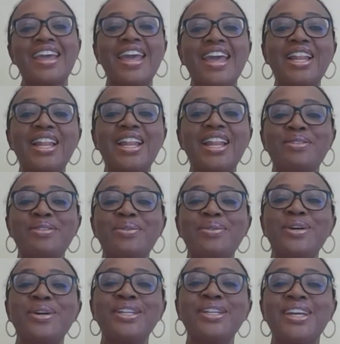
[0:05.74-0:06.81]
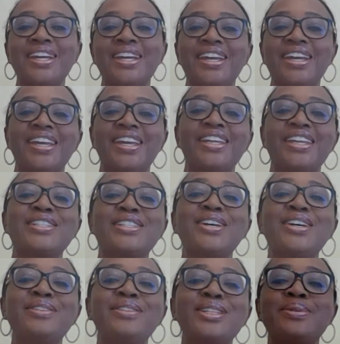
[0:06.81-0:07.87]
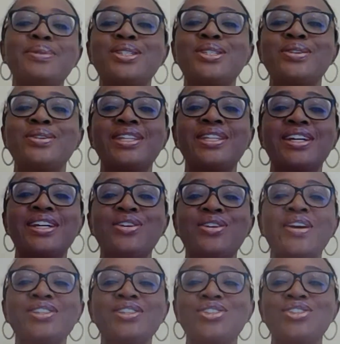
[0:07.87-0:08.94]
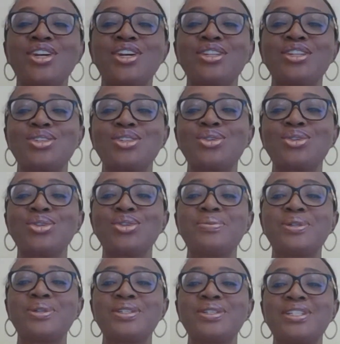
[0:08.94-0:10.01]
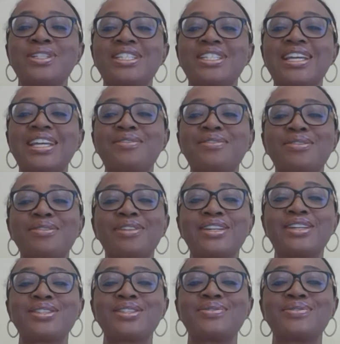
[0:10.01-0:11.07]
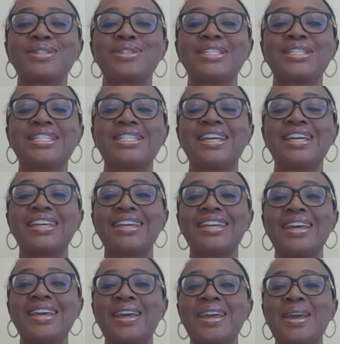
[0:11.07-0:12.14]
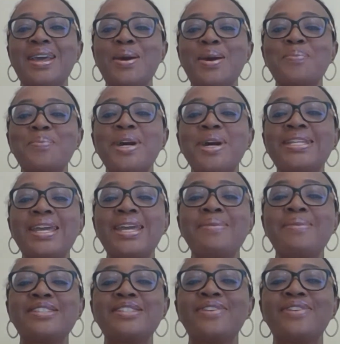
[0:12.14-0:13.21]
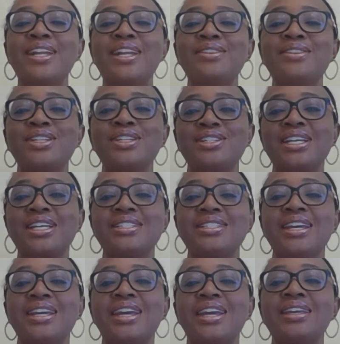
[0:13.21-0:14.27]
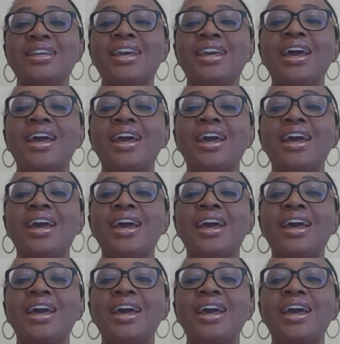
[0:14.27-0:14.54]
Hello everyone, it's lovely to be doing the Christchurch Chorley Woods Daily Reflections for today. My name is Valerie Shadende.